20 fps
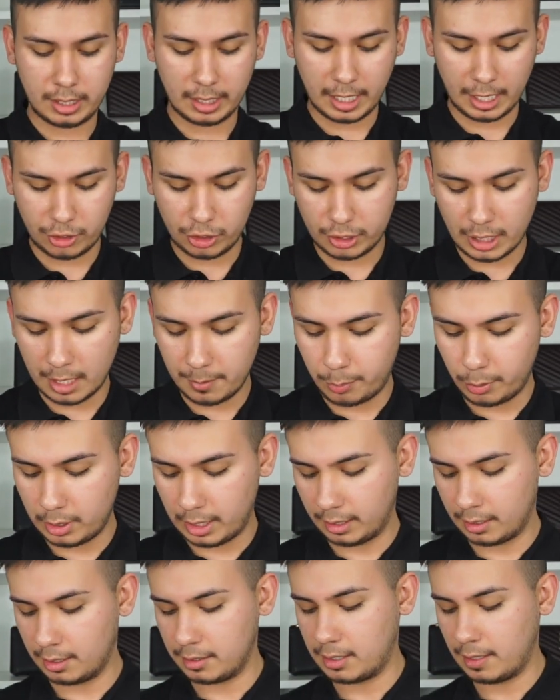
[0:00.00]
Like, I just kind of put
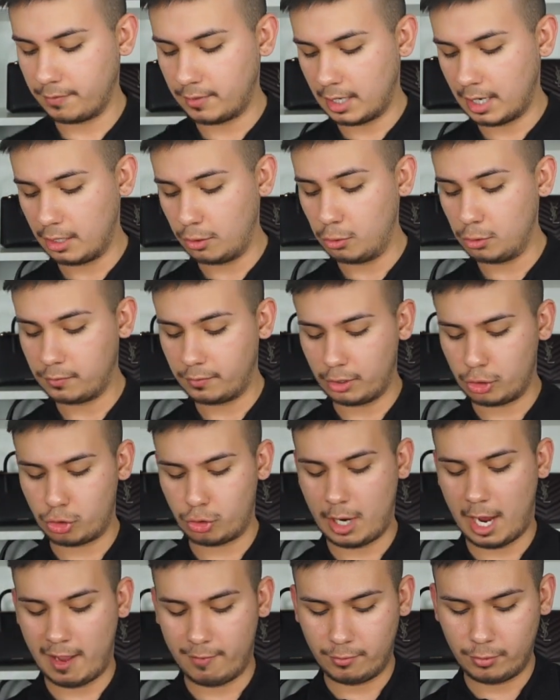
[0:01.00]
like the stuff that I use for
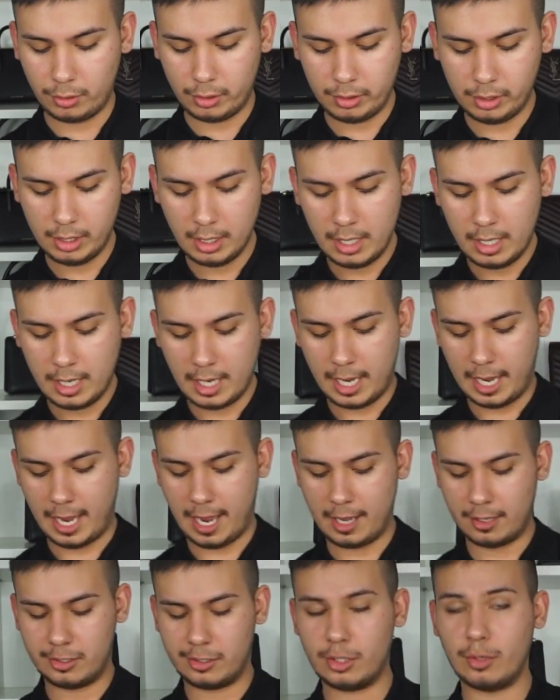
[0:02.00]
travel,
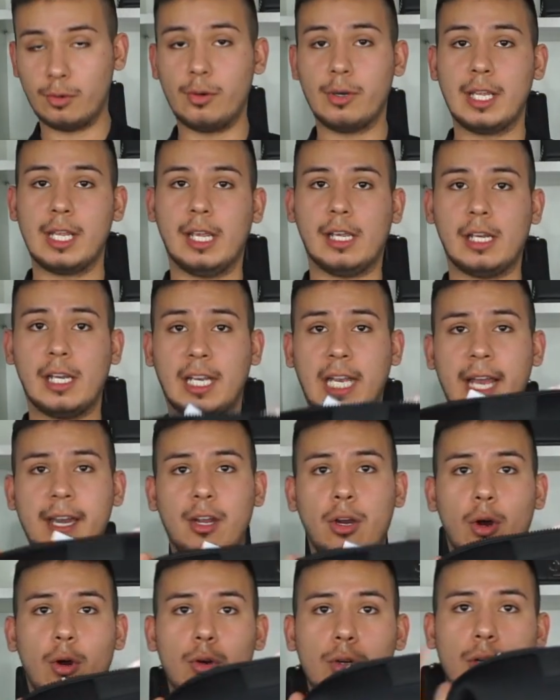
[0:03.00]
and so it kind
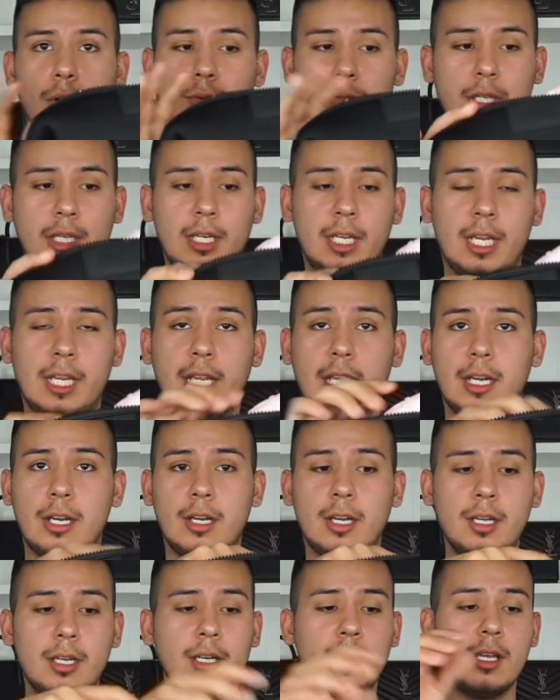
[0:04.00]
of all goes in
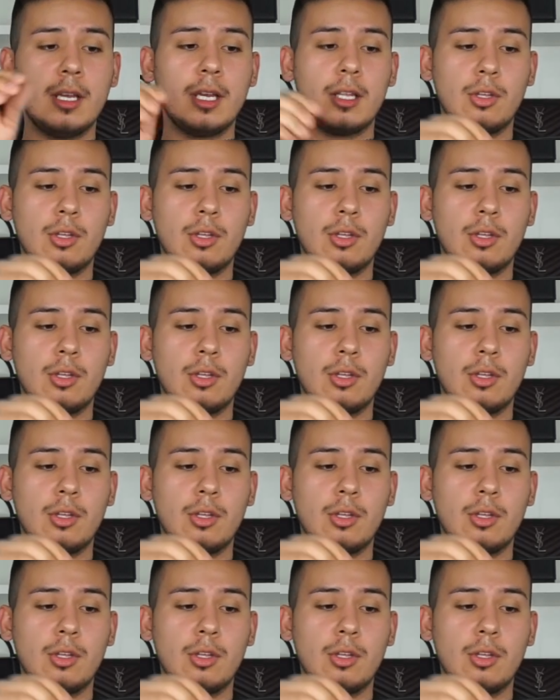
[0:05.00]
here.